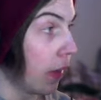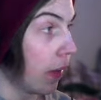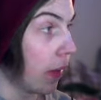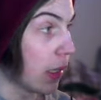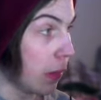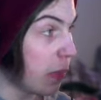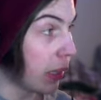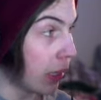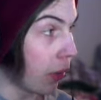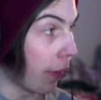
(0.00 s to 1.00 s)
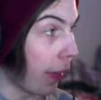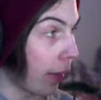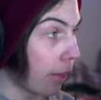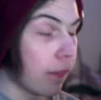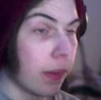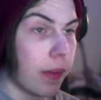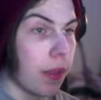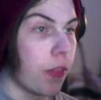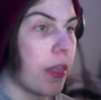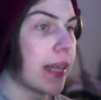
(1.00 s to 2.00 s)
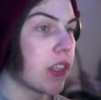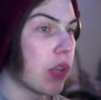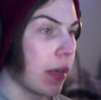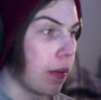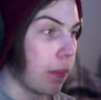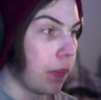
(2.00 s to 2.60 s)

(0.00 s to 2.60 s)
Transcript: Let's be clear on that. That said,